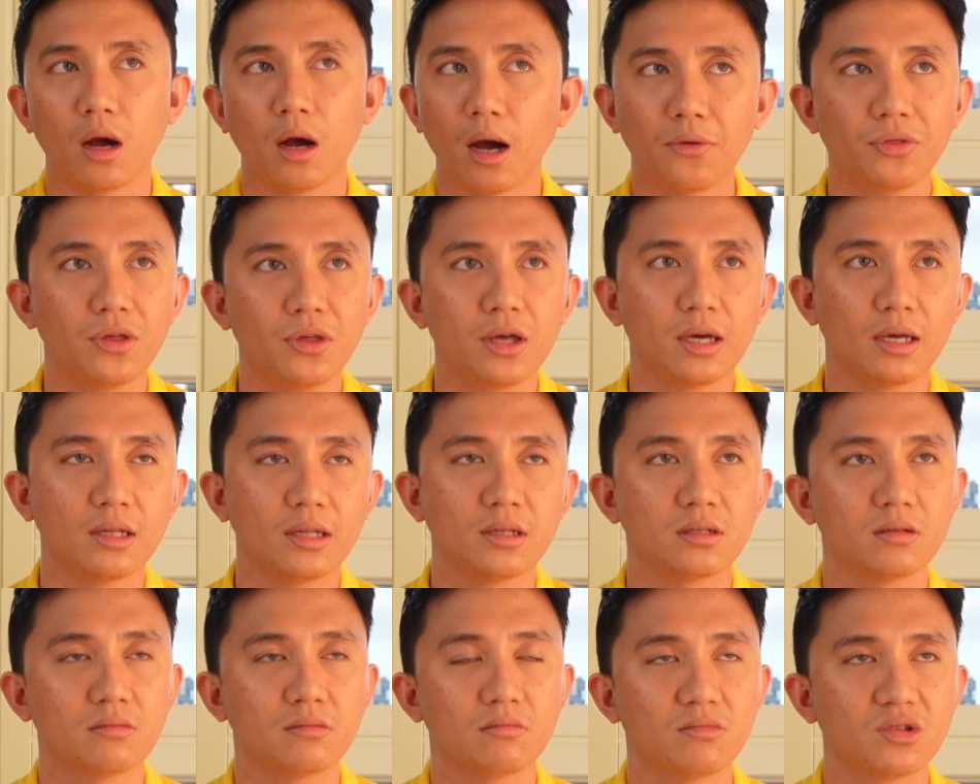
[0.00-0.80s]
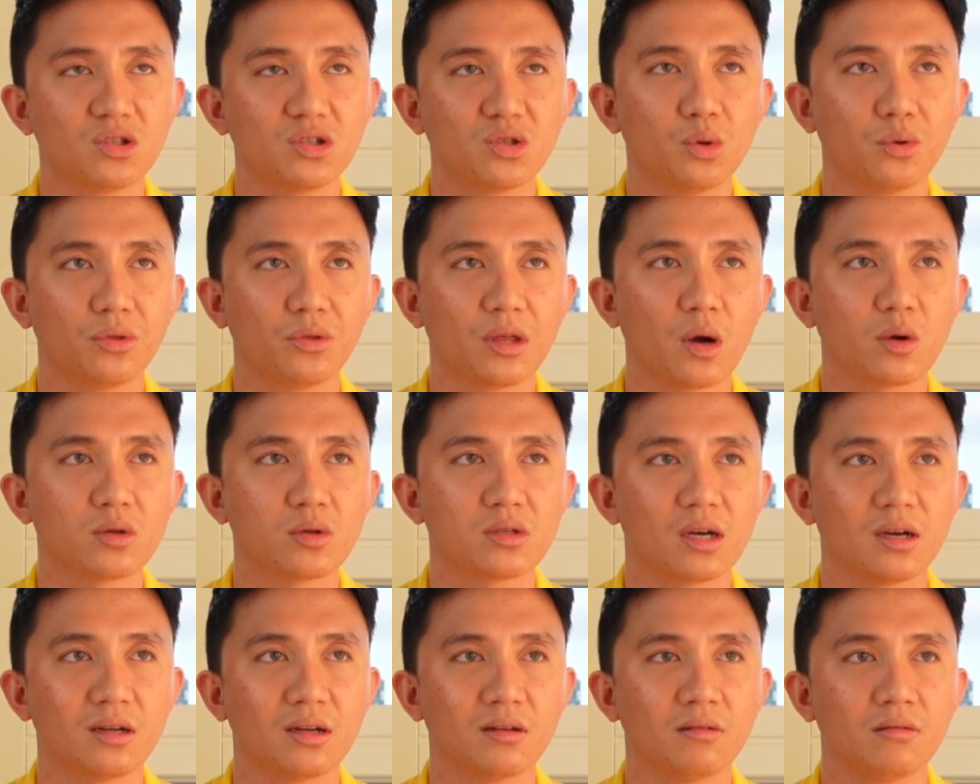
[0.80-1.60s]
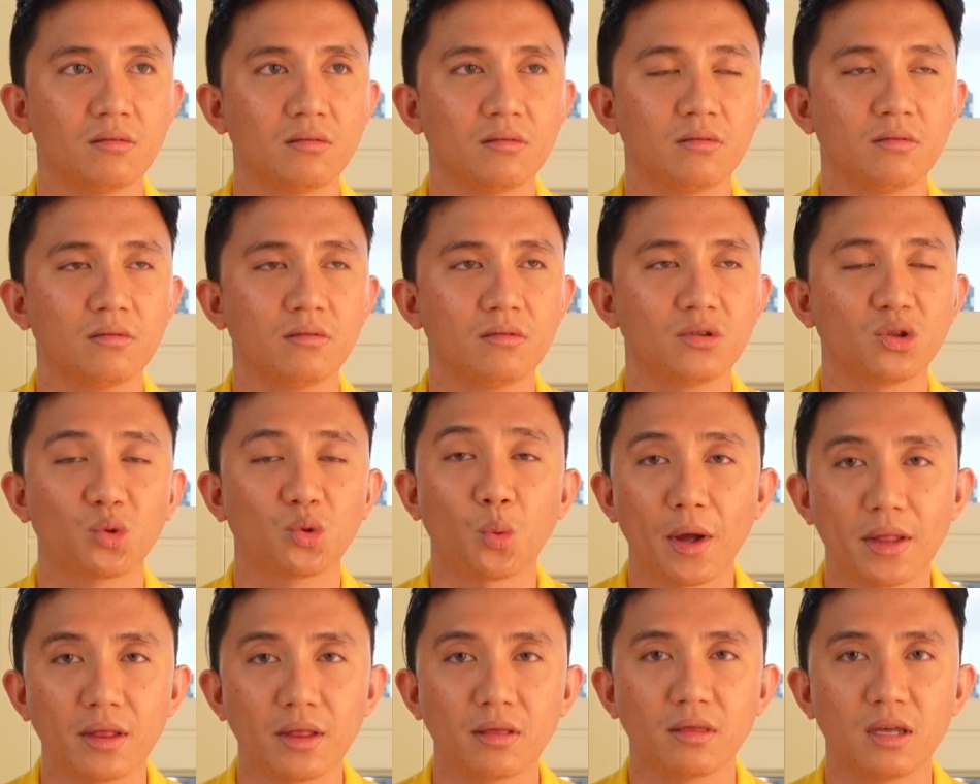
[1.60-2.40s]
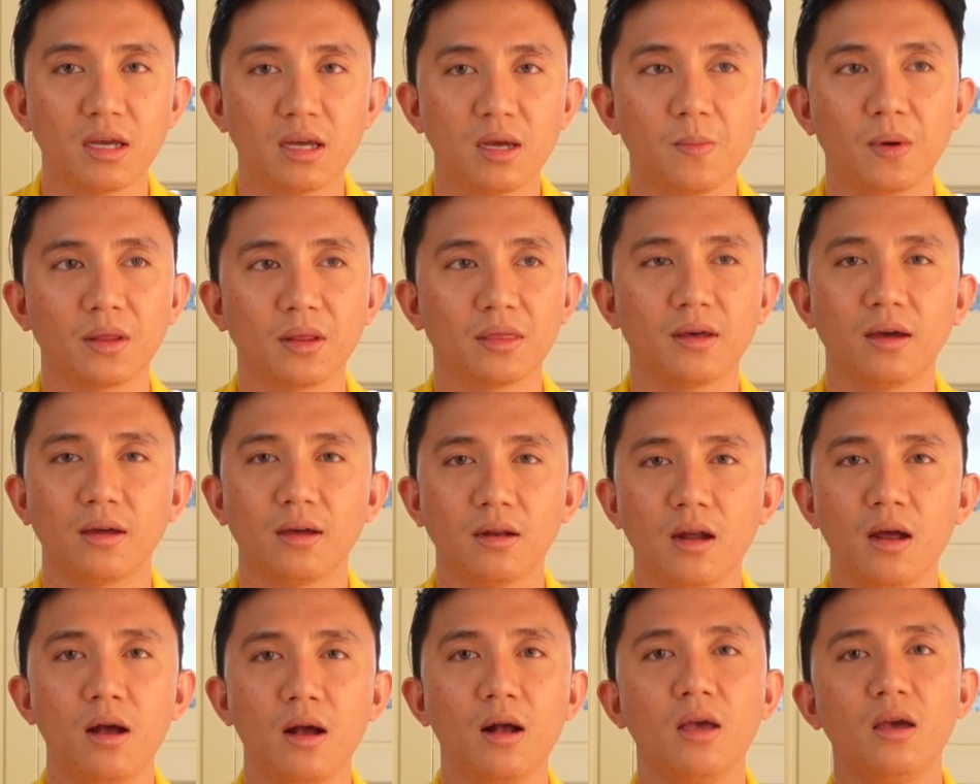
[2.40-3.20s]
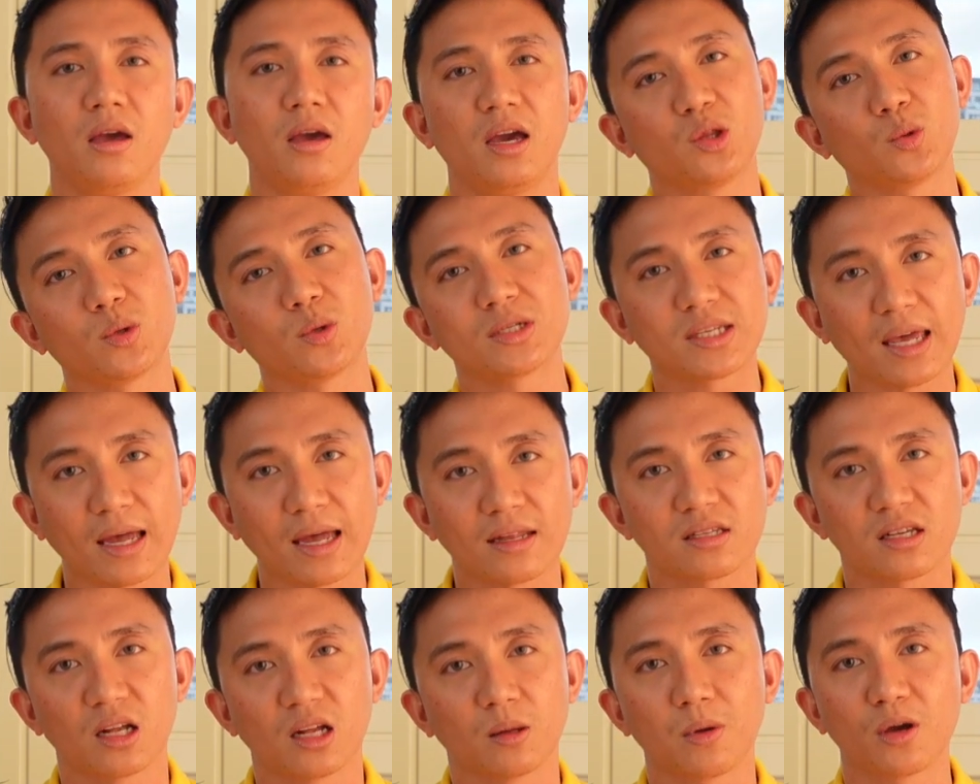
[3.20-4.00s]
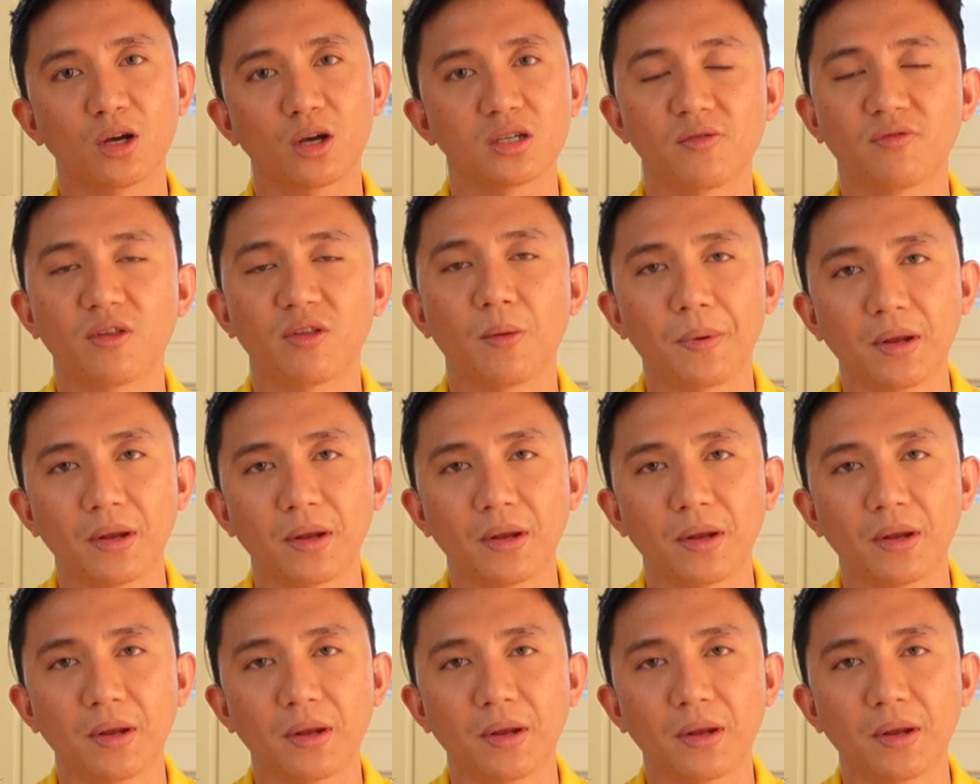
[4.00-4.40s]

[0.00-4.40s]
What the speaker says: I think in 2020, but then it was cancelled because of the